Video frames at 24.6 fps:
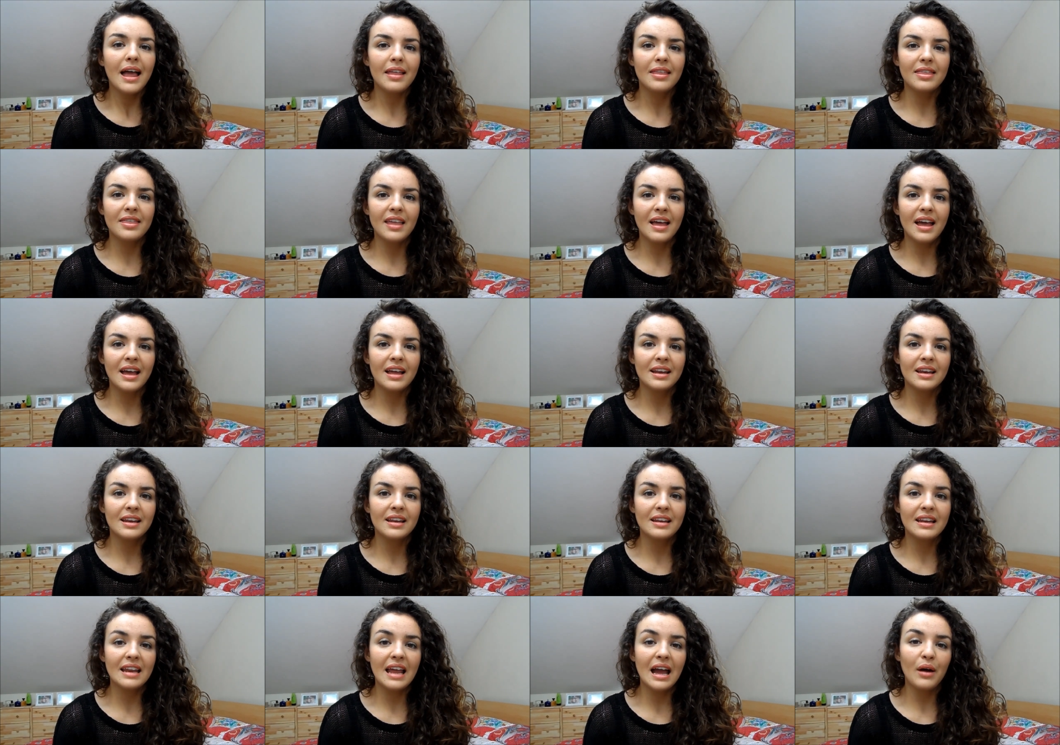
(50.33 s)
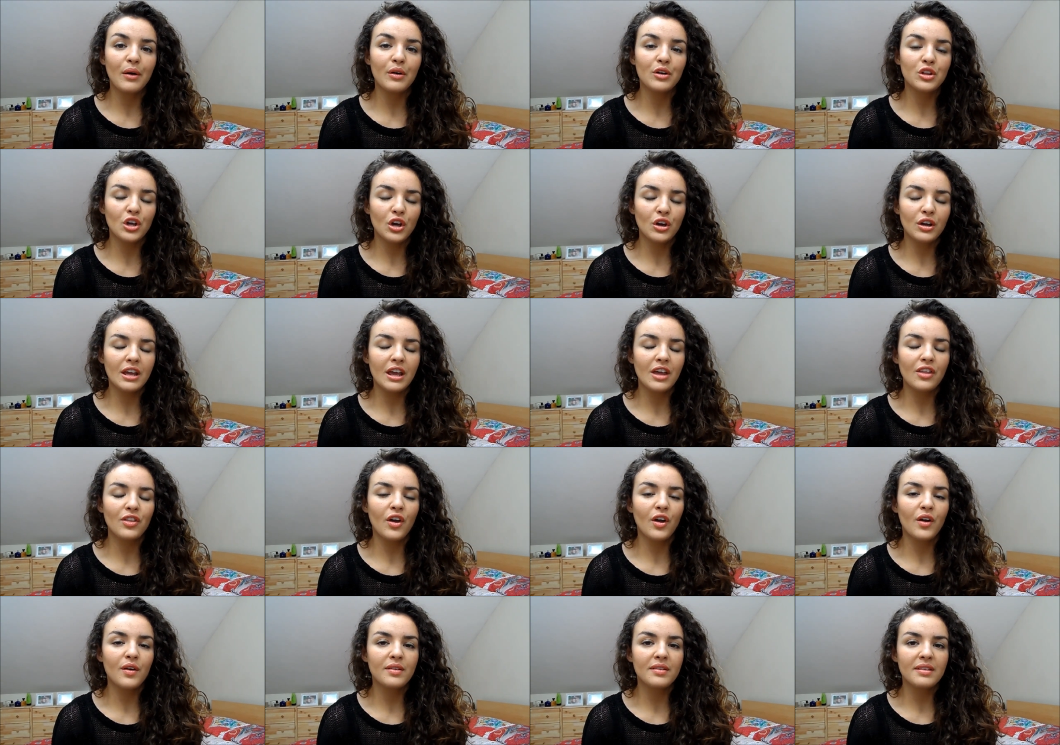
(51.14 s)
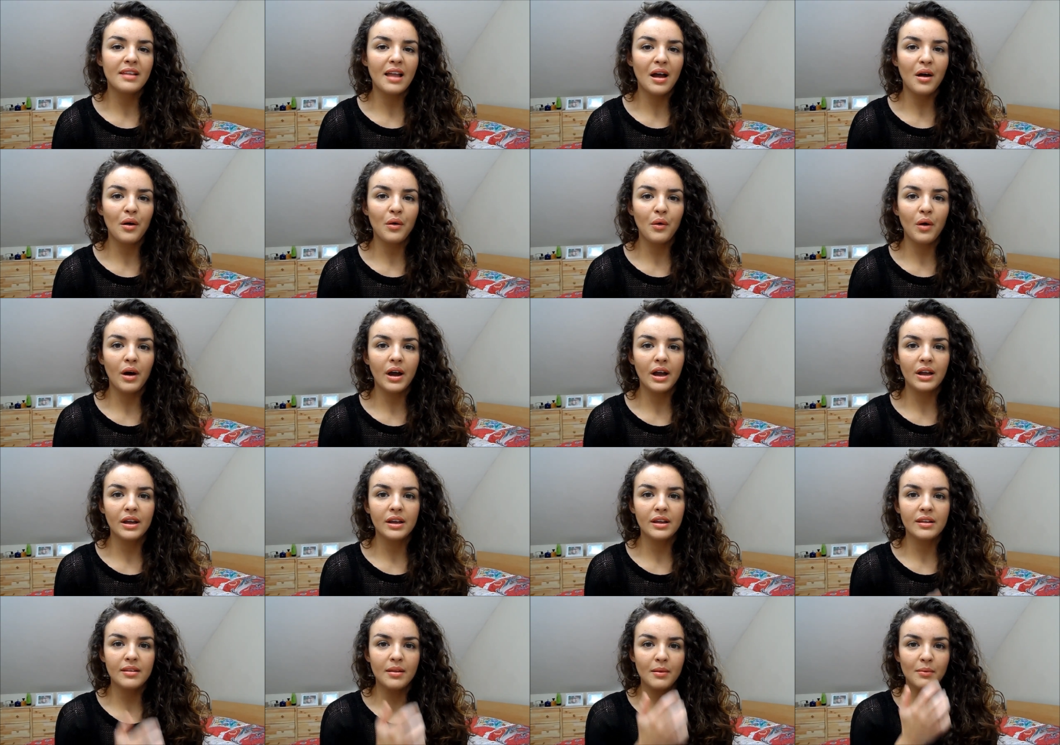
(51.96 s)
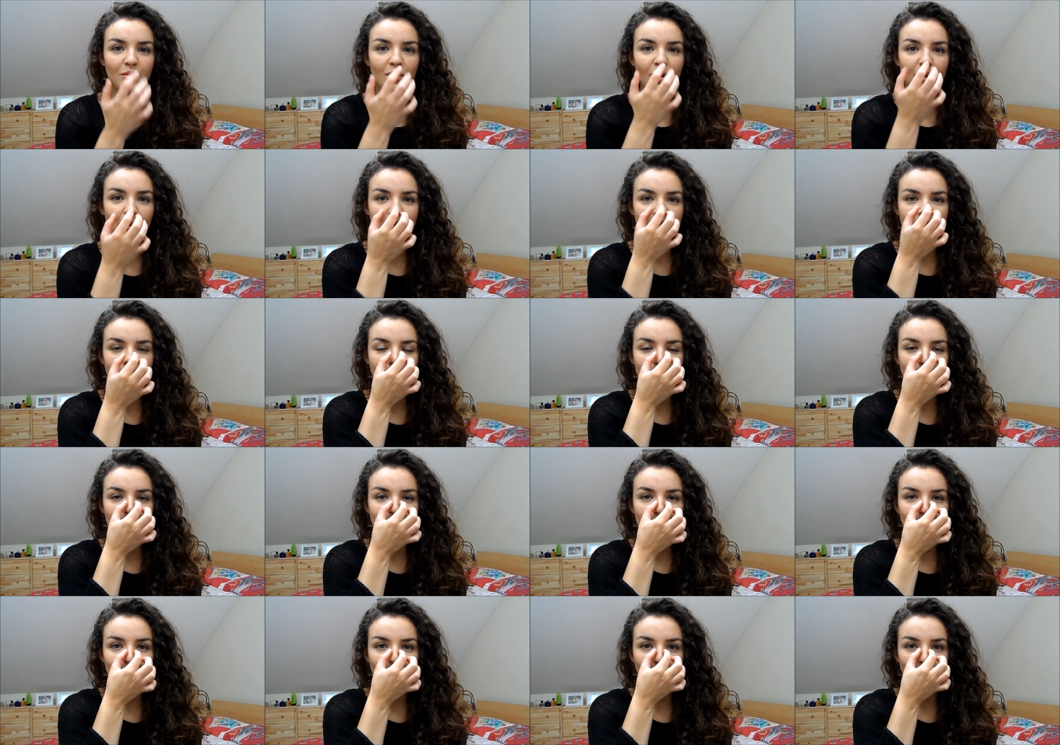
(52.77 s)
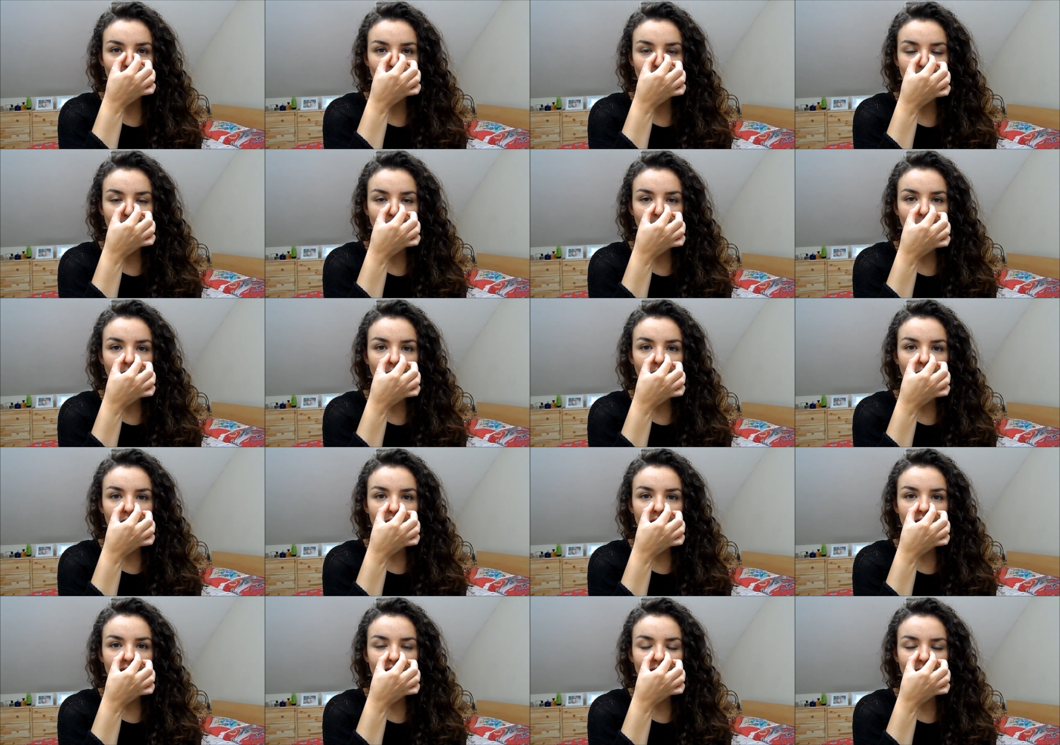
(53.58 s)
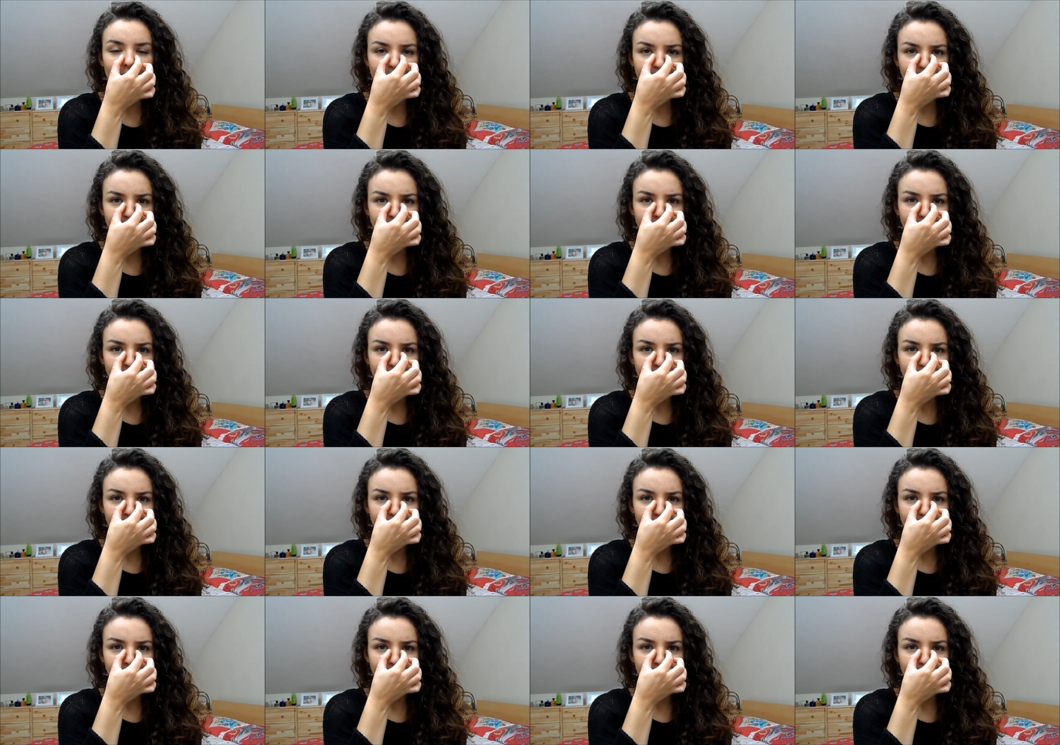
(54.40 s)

And then now I don't get those. Now I sometimes get them on my kind of